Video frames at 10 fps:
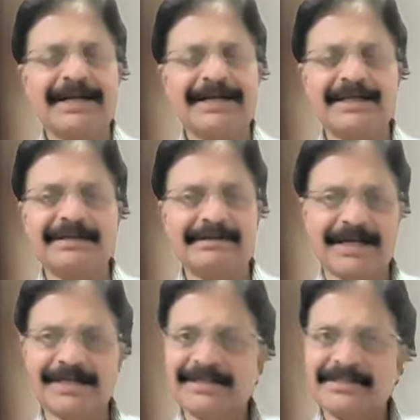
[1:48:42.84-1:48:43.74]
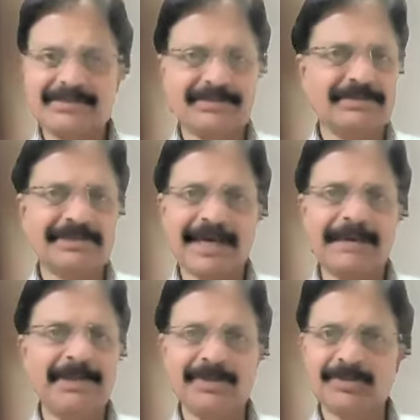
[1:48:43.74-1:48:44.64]
acting drug, so
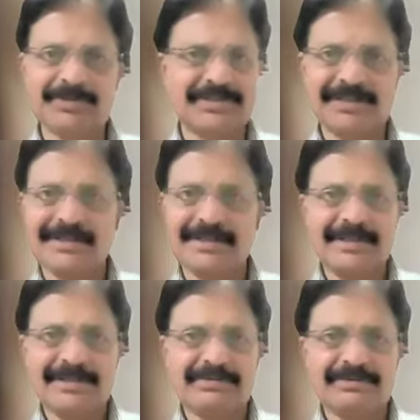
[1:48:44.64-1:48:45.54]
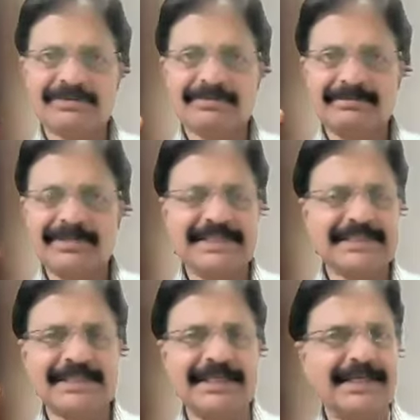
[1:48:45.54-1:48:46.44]
can be used. So
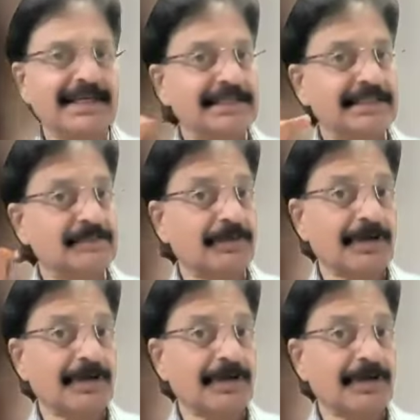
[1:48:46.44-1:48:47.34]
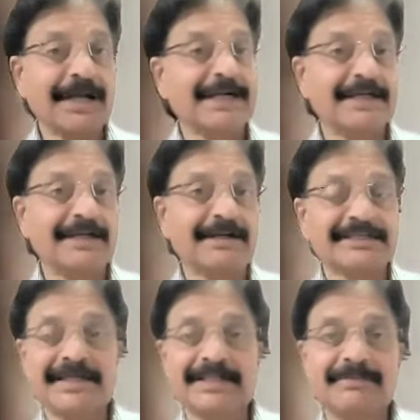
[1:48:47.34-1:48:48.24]
these are the indications for longer
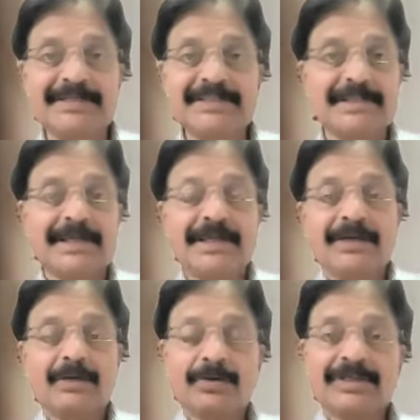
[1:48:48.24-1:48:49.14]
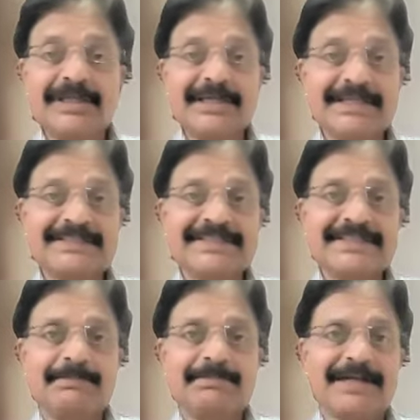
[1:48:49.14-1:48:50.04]
acting drugs. Otherwise, routine
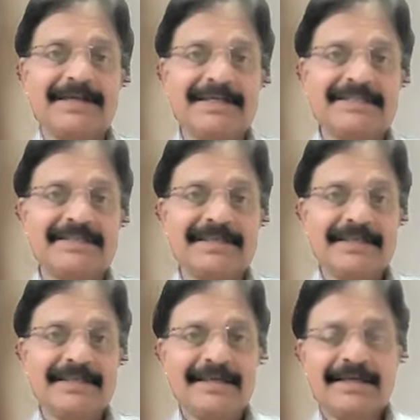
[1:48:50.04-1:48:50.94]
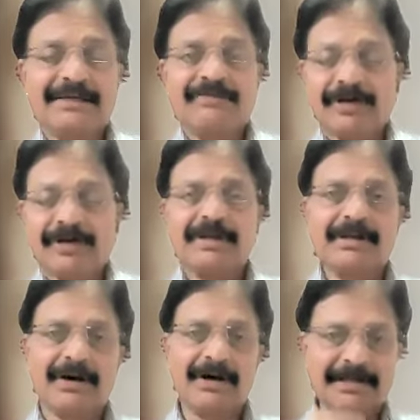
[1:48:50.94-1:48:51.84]
anesthesia practice for
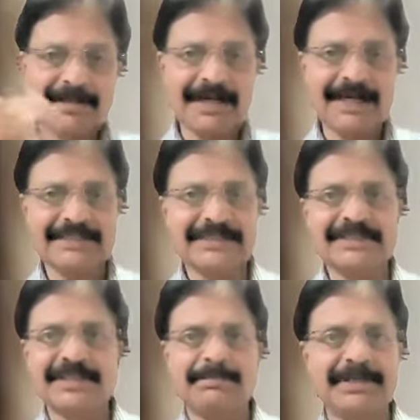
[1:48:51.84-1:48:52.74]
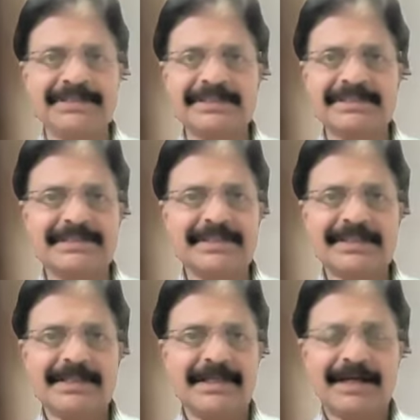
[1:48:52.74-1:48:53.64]
non-cardiac surgery patients,
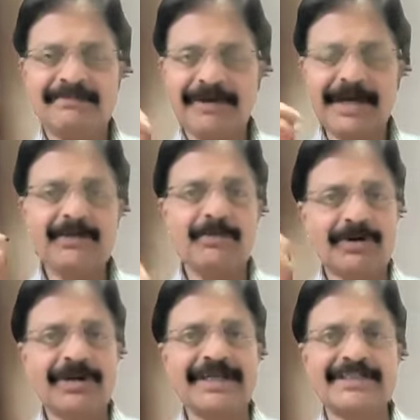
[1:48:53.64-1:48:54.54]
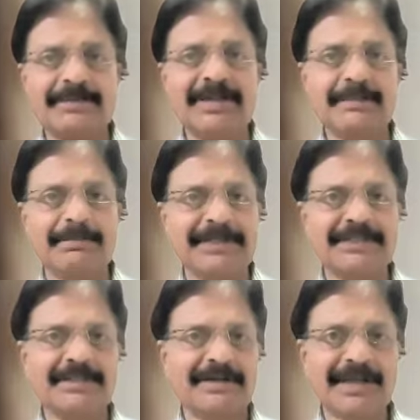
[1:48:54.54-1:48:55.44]
and where you want to extubate the
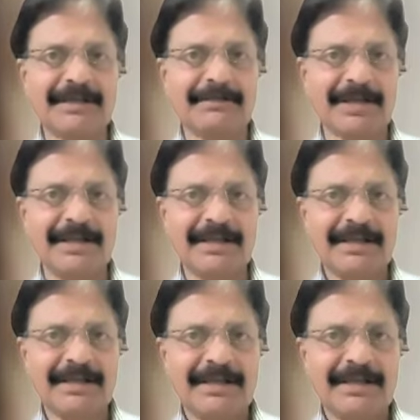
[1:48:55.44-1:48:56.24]
patient on table,